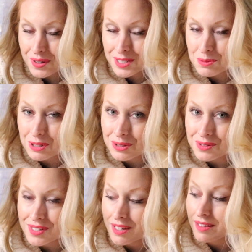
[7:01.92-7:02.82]
going to be
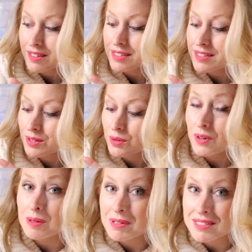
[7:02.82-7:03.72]
using these little
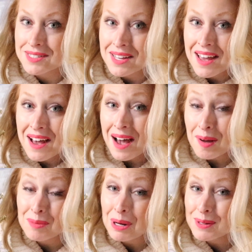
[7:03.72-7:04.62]
ornaments
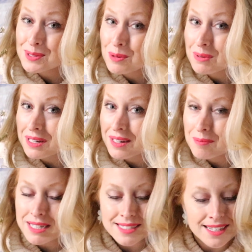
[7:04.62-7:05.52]
gonna also be
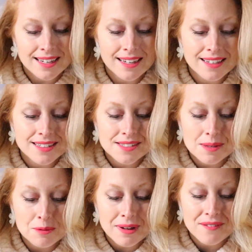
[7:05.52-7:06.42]
mixing in
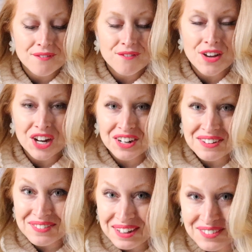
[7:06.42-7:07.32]
some of my very
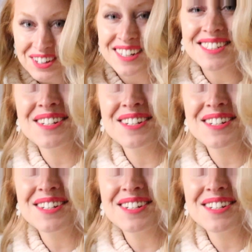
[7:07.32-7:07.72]
favorite